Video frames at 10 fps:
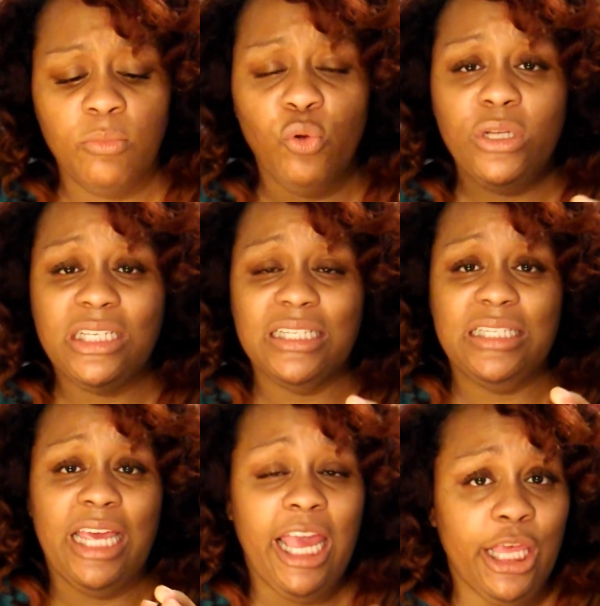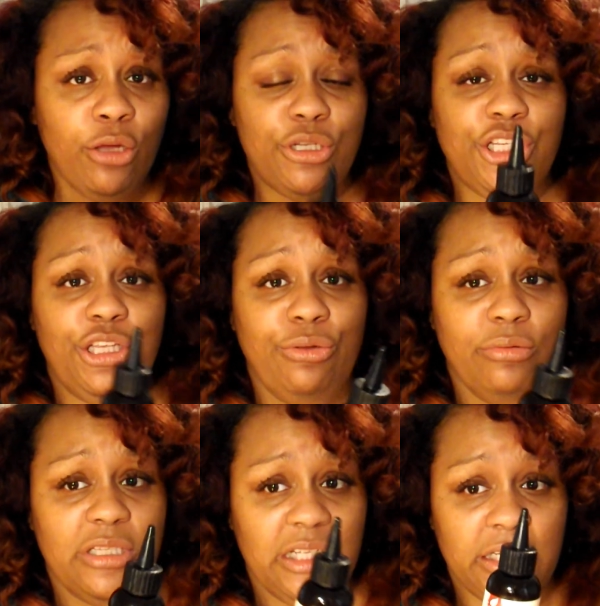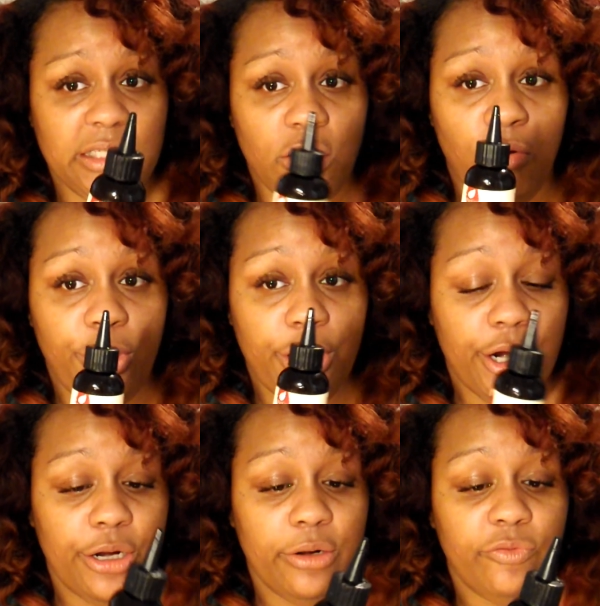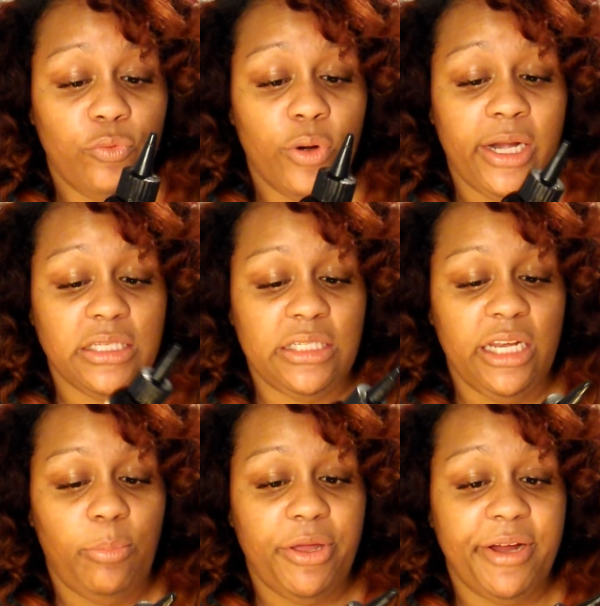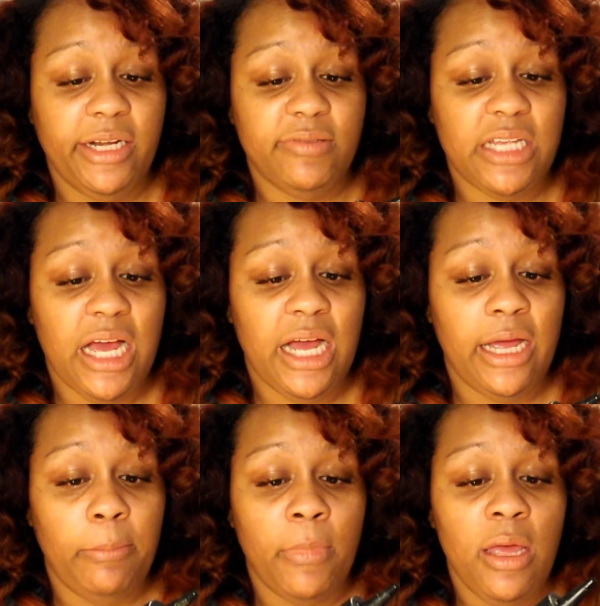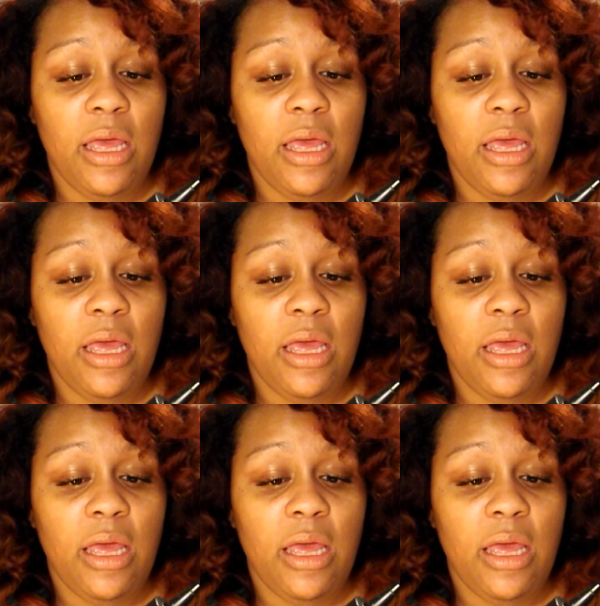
I'm going to continue to use this on her for an extended period of time,